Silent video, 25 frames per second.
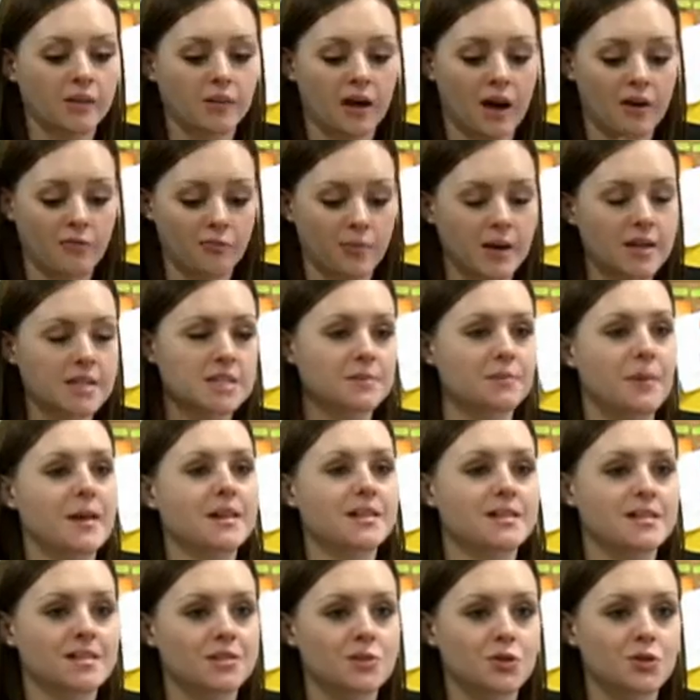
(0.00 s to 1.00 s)
have my
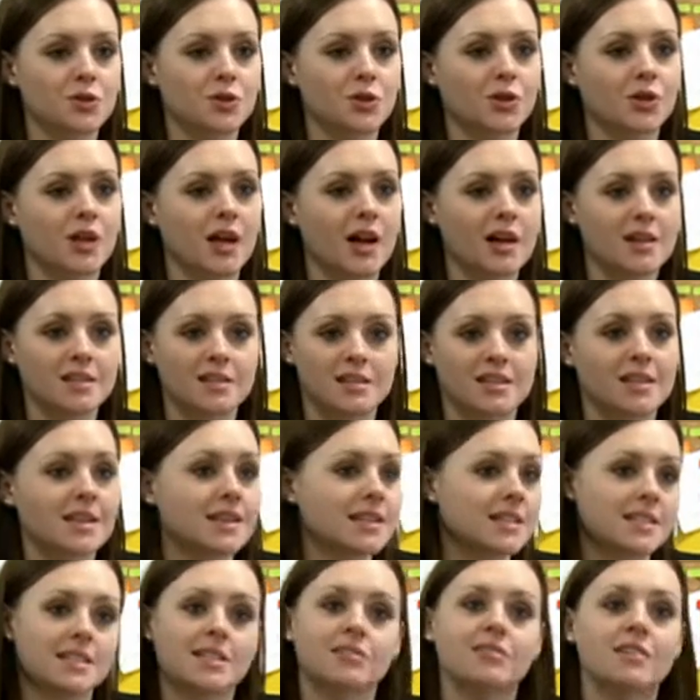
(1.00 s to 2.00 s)
expenses organised, the
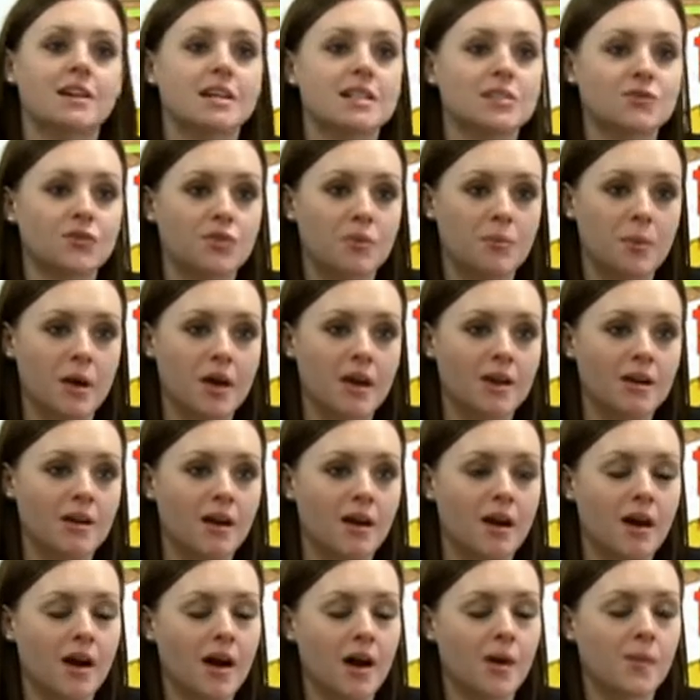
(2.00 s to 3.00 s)
easier it is for me.
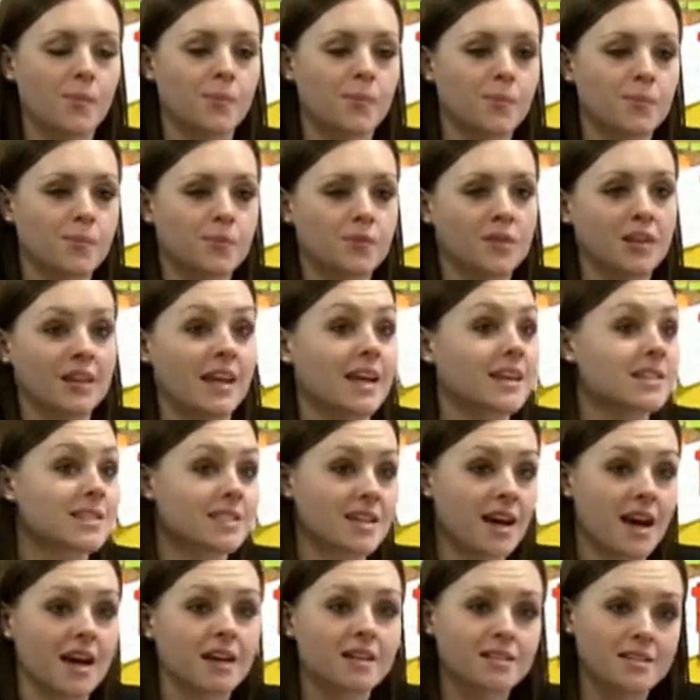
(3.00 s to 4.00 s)
The less
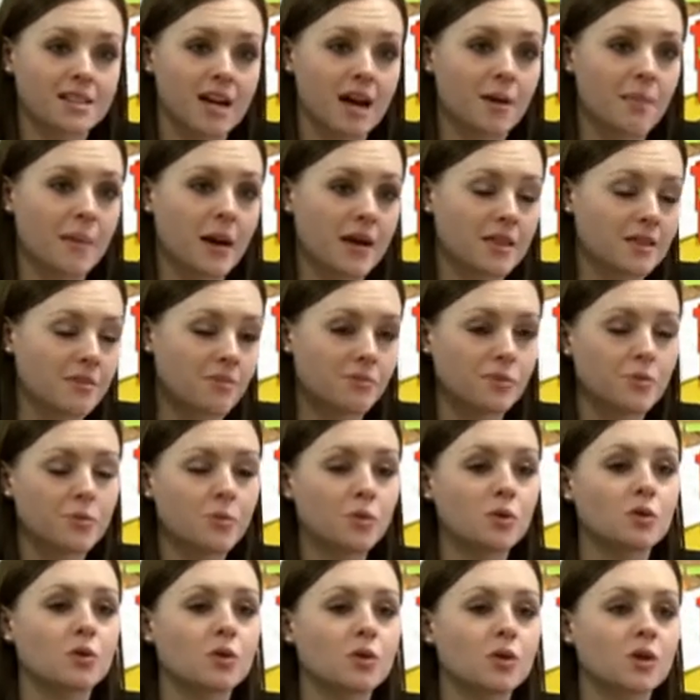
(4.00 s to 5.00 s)
tax that I pay, the
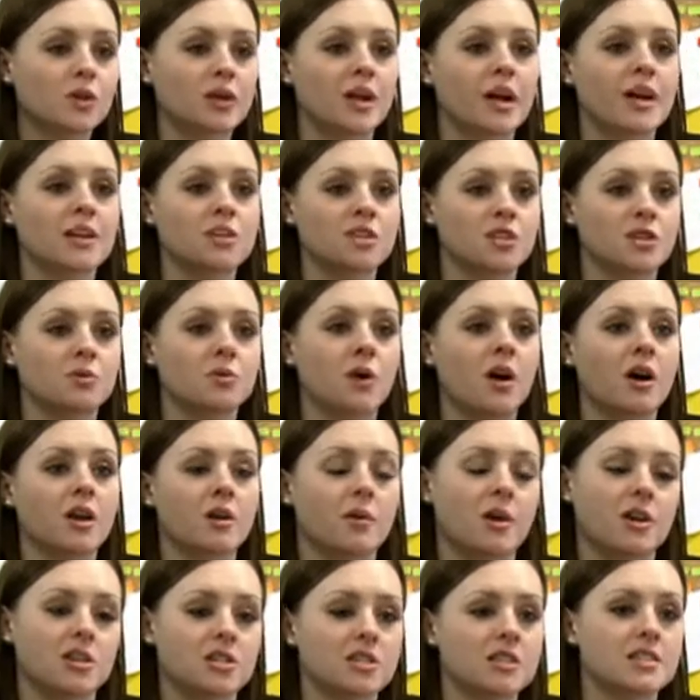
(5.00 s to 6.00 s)
more organised you are, you
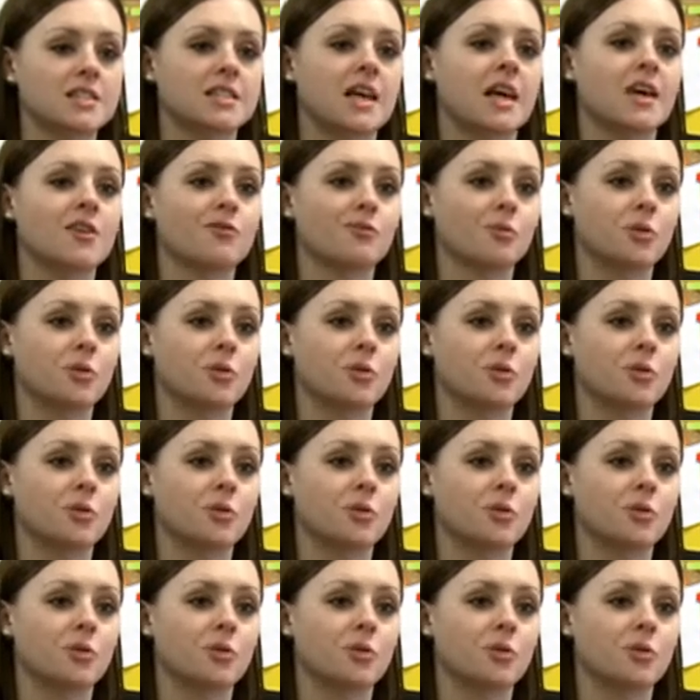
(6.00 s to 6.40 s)
actually save